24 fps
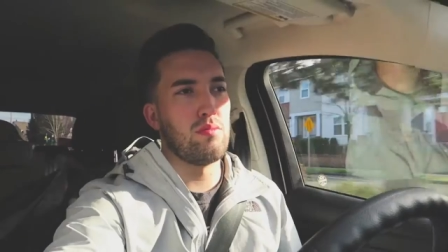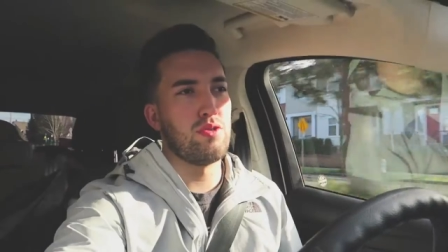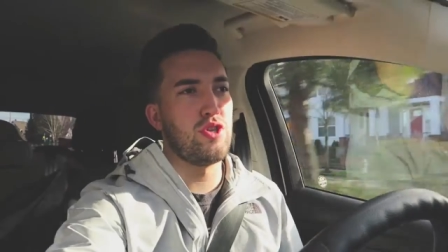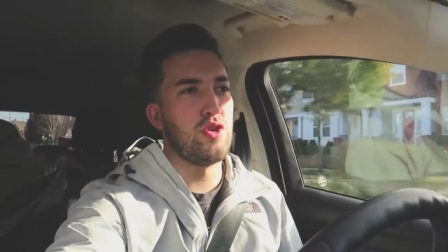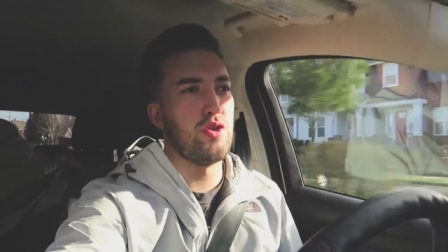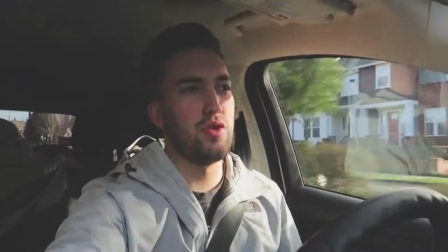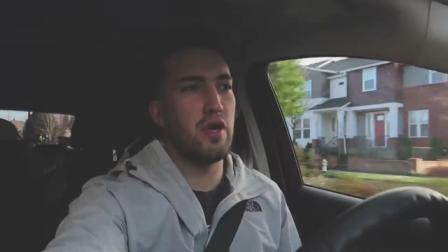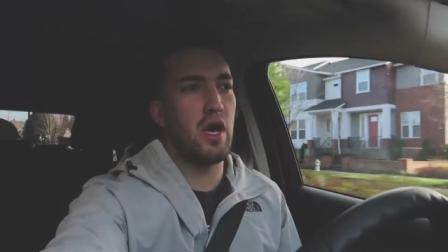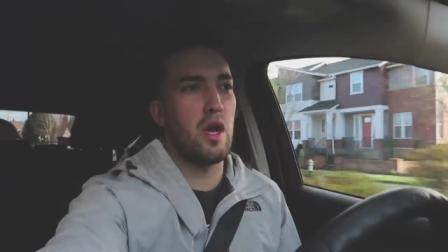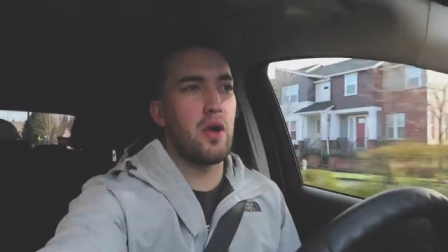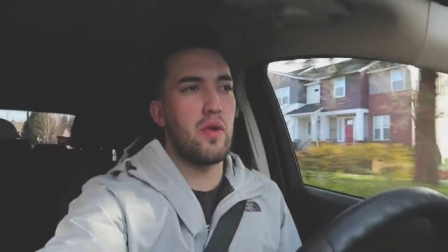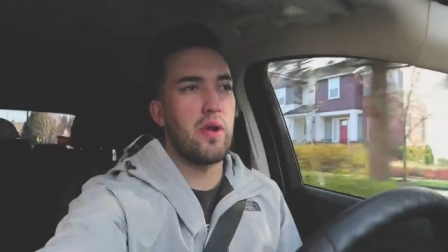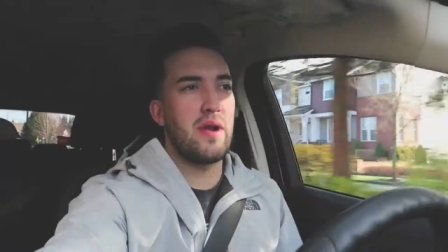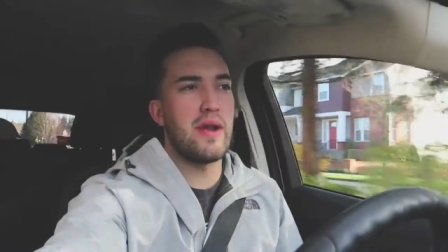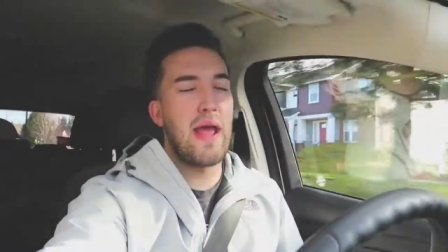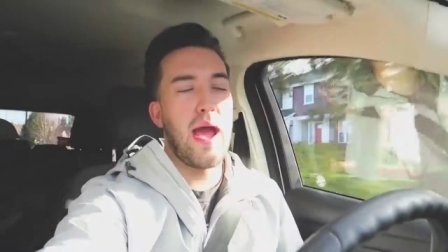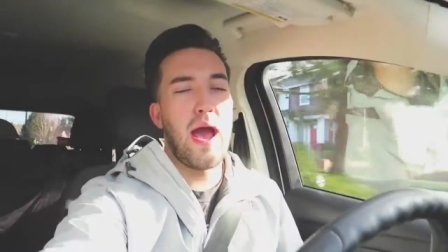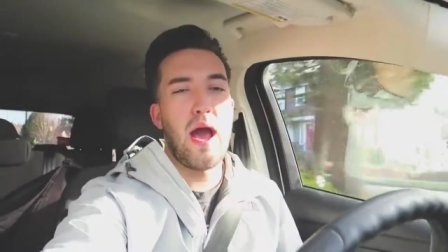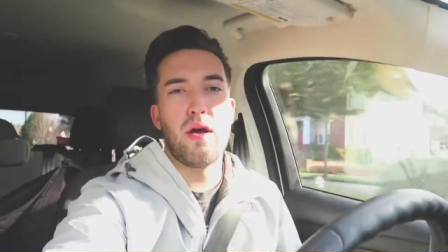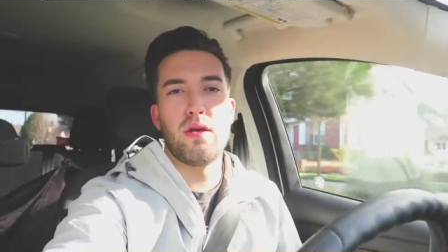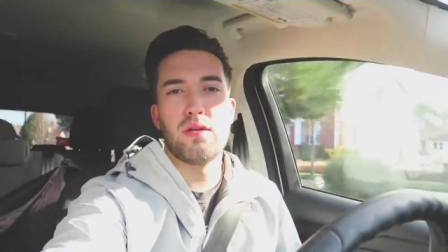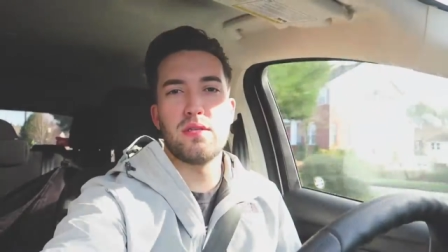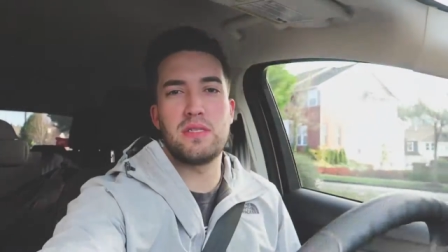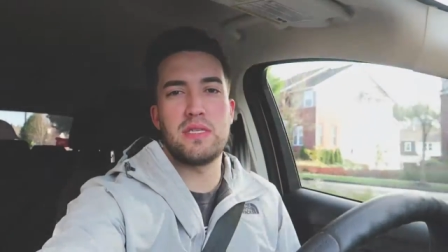I'm shooting on right
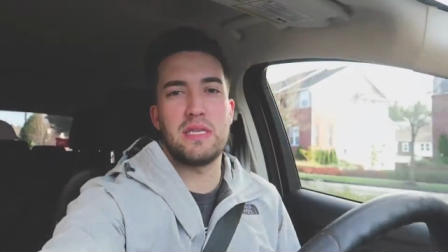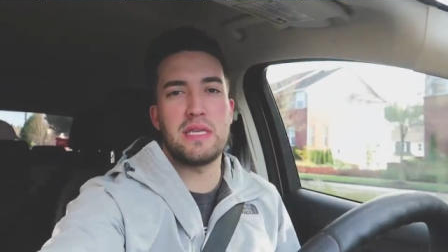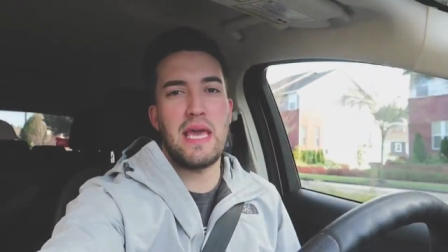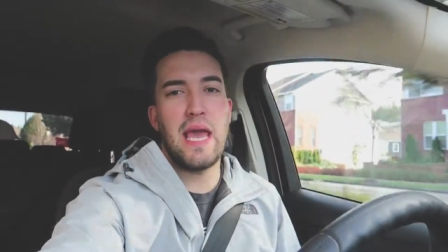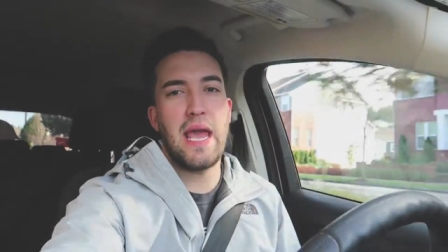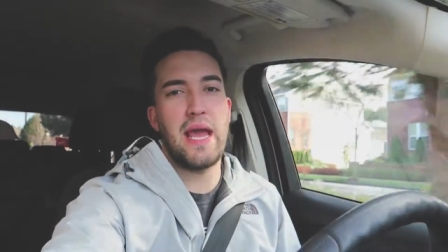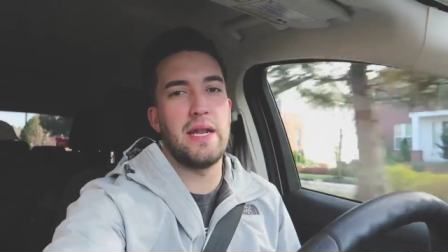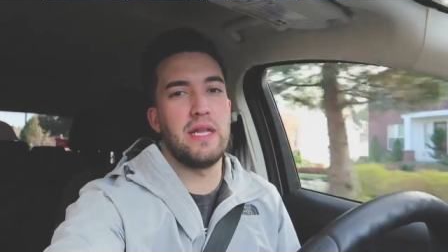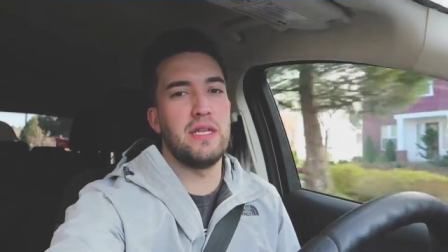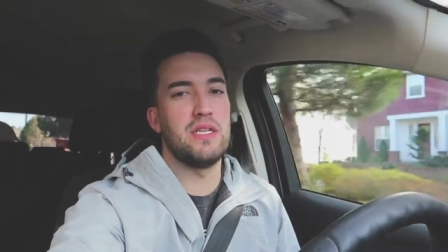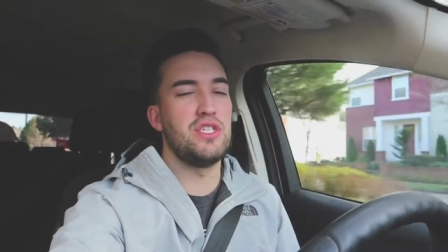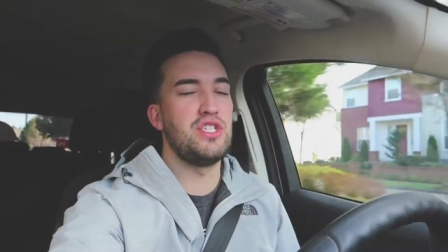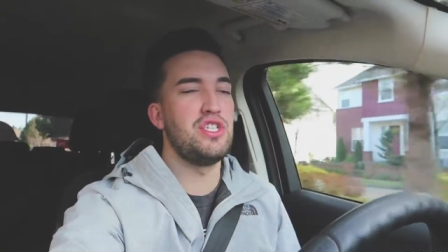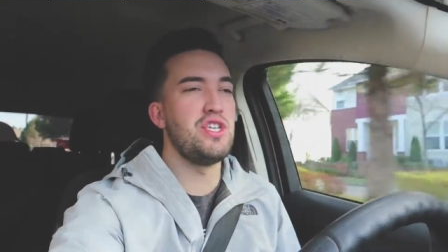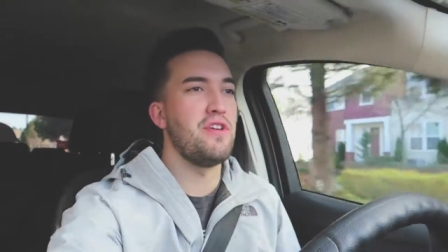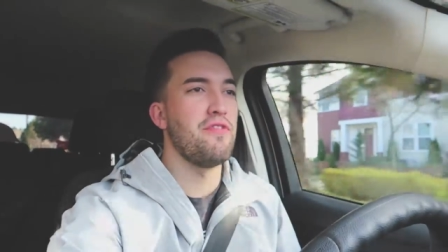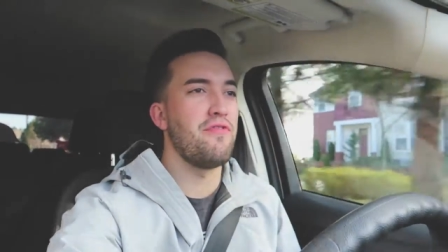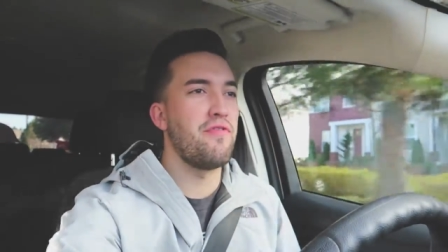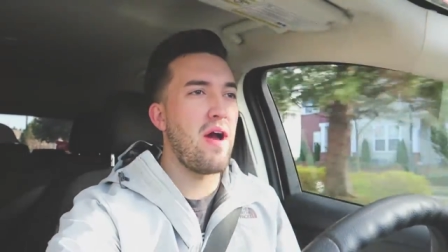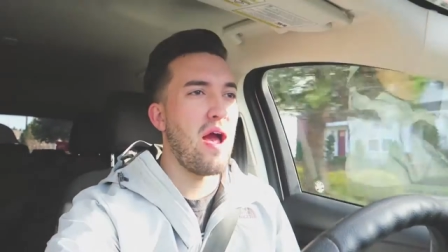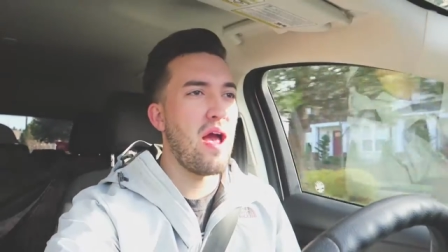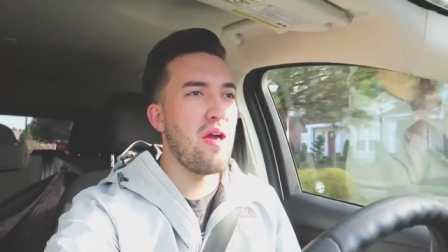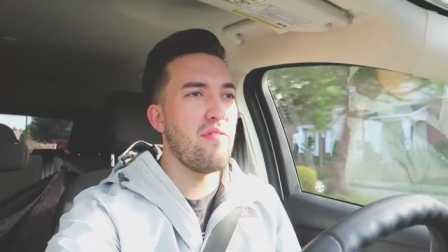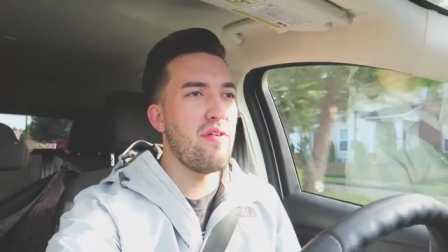now is the Canon
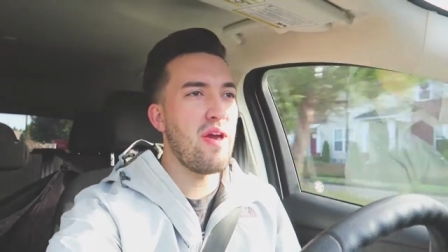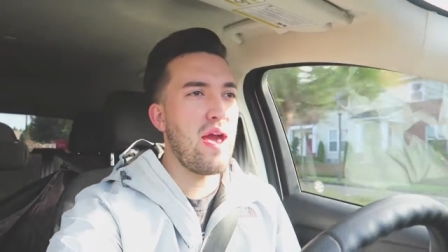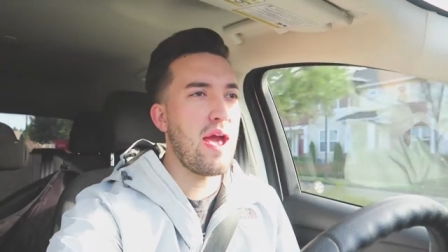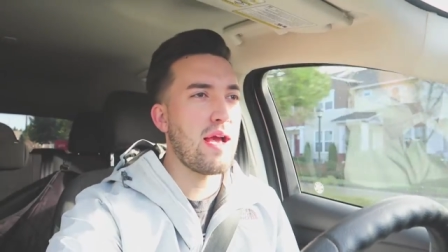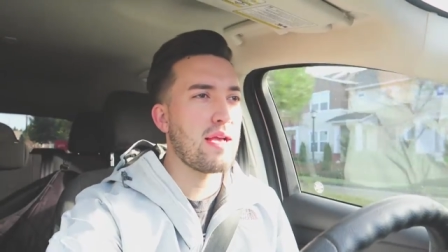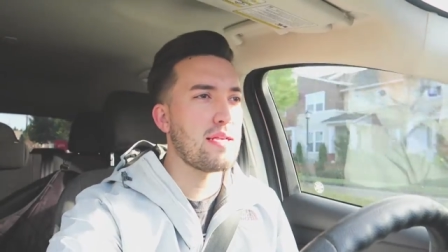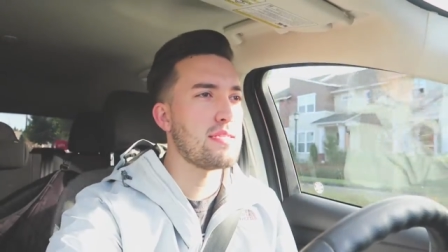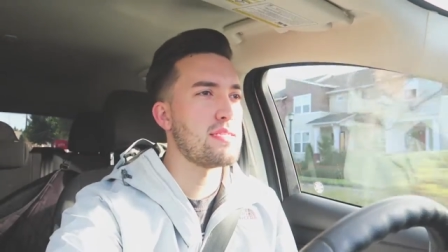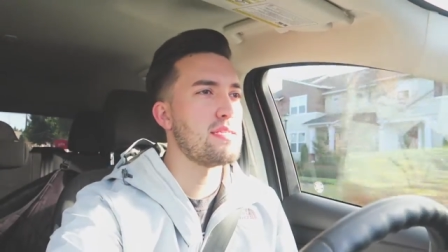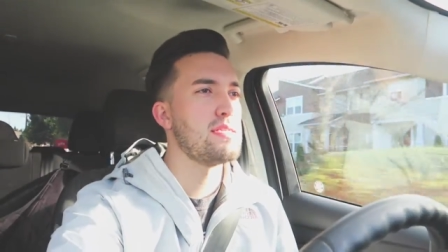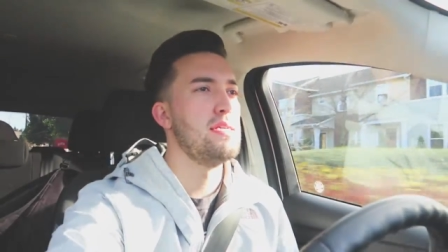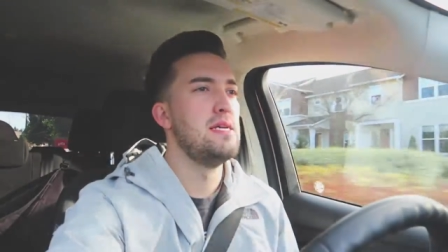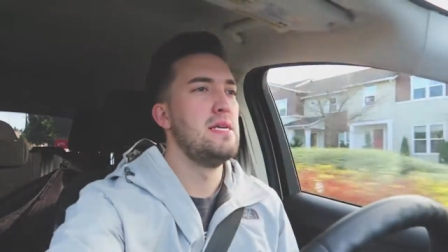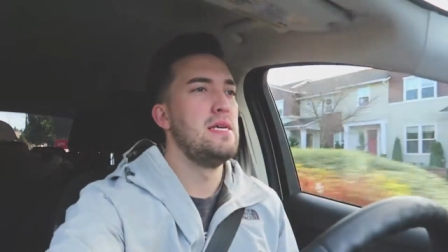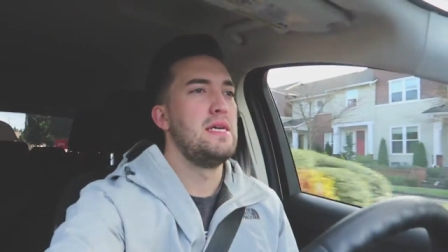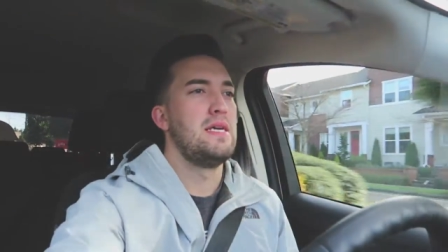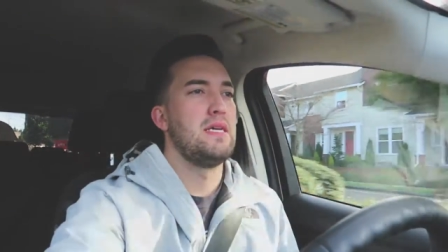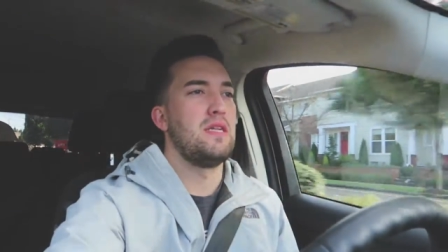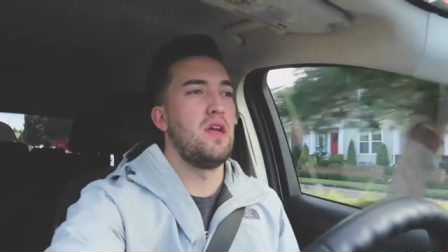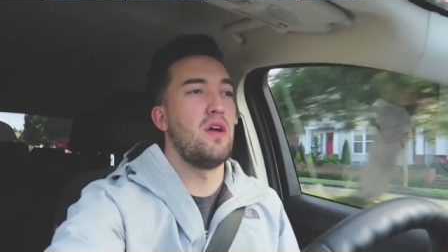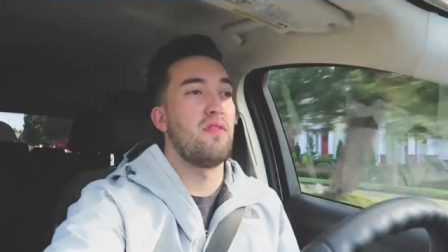G5X.